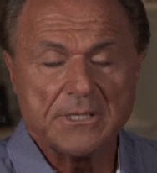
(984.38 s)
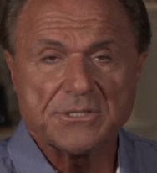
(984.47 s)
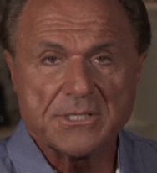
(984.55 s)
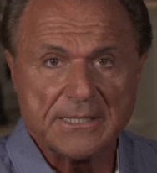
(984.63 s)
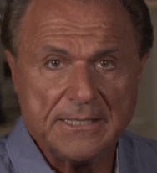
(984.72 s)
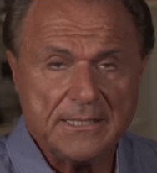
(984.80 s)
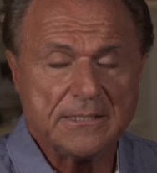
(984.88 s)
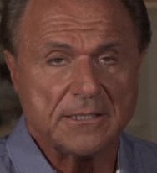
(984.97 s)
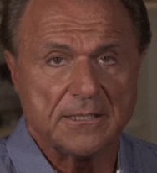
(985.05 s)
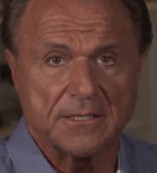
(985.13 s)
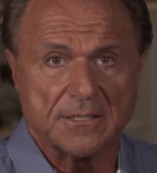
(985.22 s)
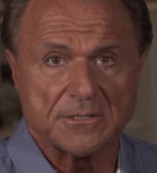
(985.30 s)
because the key
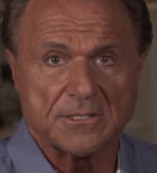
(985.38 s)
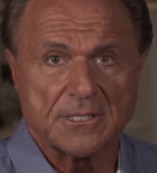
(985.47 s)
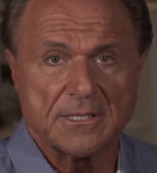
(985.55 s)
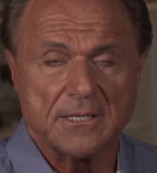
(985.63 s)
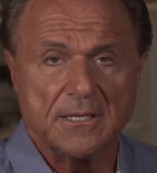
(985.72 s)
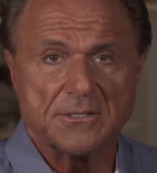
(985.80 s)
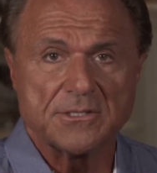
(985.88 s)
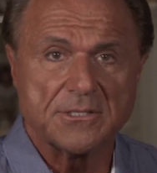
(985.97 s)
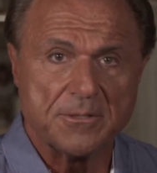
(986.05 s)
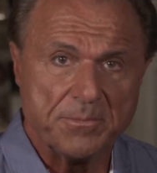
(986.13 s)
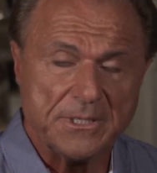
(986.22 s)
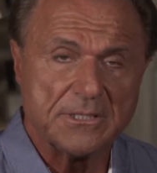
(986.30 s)
to this
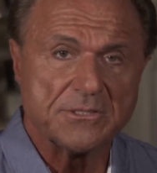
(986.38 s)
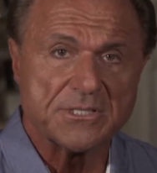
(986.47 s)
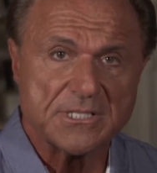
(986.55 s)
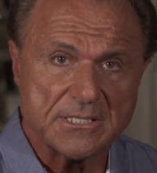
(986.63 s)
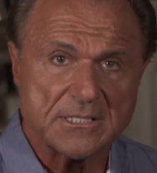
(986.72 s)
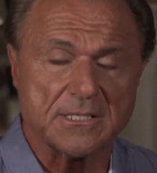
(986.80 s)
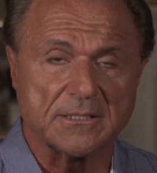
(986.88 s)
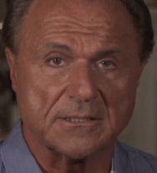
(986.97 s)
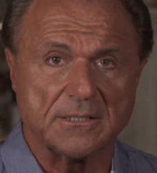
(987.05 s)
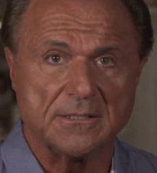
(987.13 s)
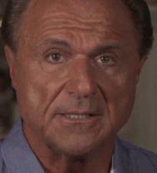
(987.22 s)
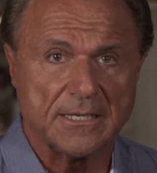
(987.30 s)
is to be
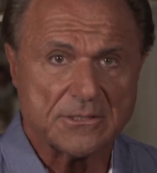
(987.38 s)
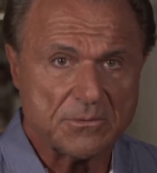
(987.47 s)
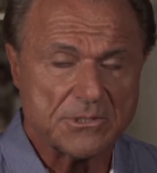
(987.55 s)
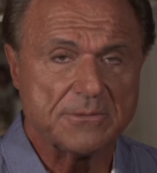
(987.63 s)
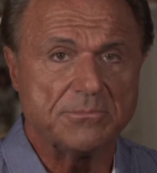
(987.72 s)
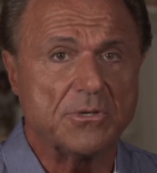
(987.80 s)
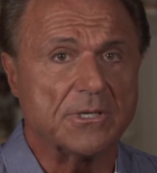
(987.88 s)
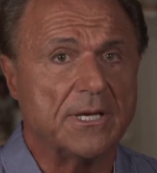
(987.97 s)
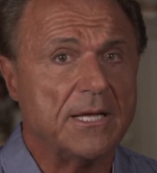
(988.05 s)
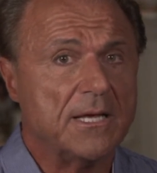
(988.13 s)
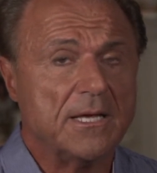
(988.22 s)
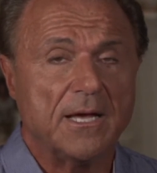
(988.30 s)
consistent. That's what's
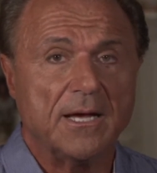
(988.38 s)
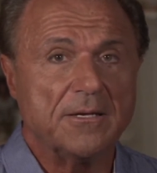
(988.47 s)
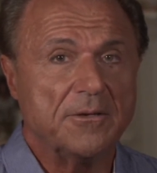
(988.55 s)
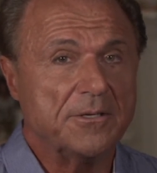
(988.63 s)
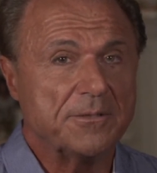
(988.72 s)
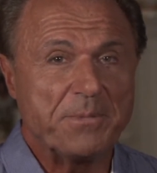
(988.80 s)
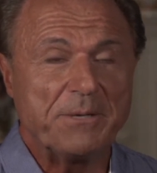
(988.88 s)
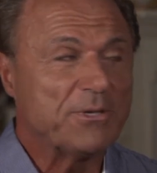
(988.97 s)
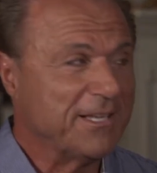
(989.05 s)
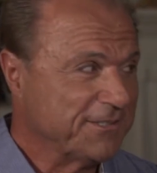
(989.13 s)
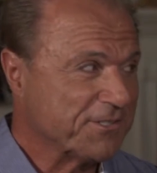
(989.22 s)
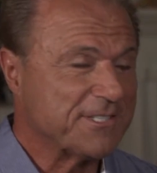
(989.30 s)
important
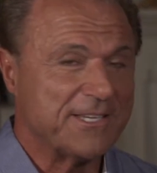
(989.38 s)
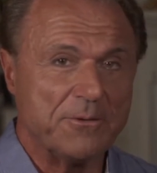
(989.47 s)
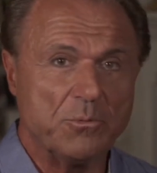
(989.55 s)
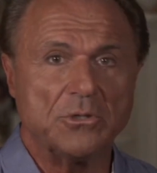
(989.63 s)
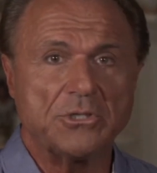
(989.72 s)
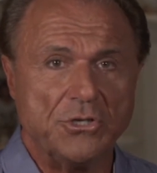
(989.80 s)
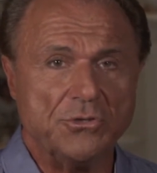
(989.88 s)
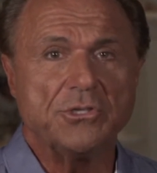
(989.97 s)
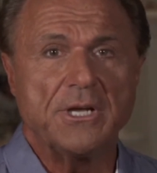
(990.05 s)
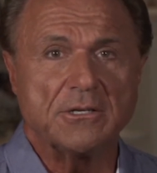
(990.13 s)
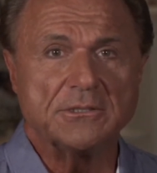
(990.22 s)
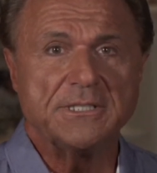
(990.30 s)
people like to say, well, can
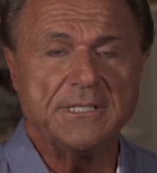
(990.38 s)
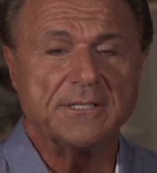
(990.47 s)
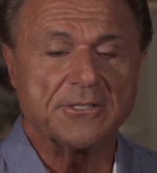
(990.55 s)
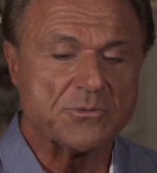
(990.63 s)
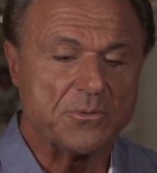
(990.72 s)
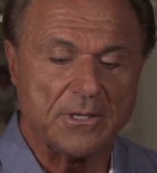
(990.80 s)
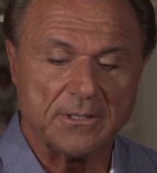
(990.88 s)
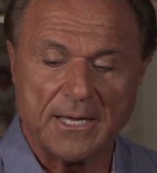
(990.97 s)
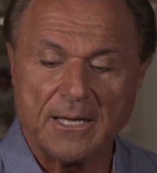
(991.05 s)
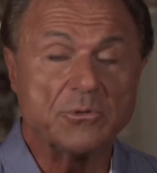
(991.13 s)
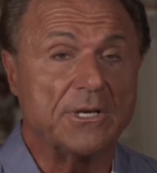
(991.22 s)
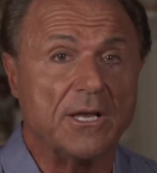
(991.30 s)
you guarantee this?
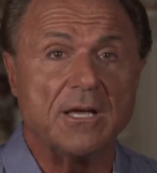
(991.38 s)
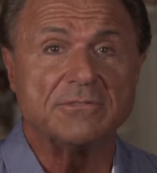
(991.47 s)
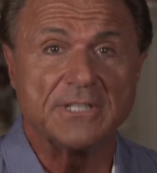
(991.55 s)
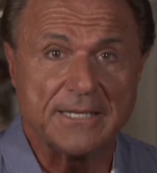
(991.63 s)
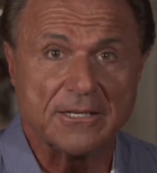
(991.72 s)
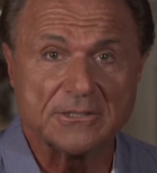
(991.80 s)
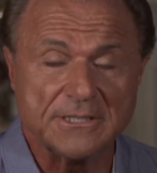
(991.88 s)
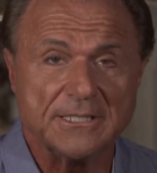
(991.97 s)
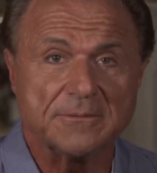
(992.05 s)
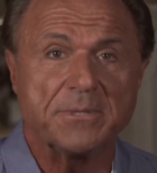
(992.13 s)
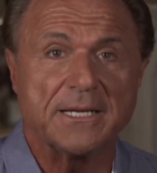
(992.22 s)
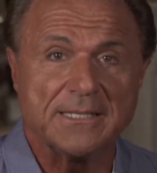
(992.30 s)
Well, I would love to
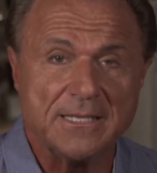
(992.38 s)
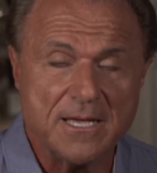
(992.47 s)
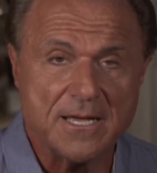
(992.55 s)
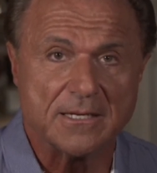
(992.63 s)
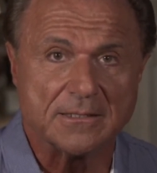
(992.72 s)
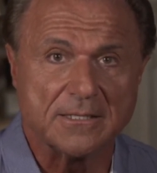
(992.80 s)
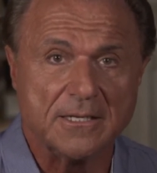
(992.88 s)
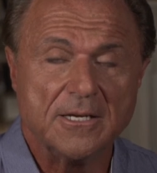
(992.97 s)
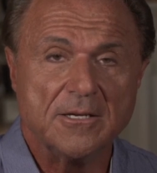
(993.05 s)
guarantee it, but I can't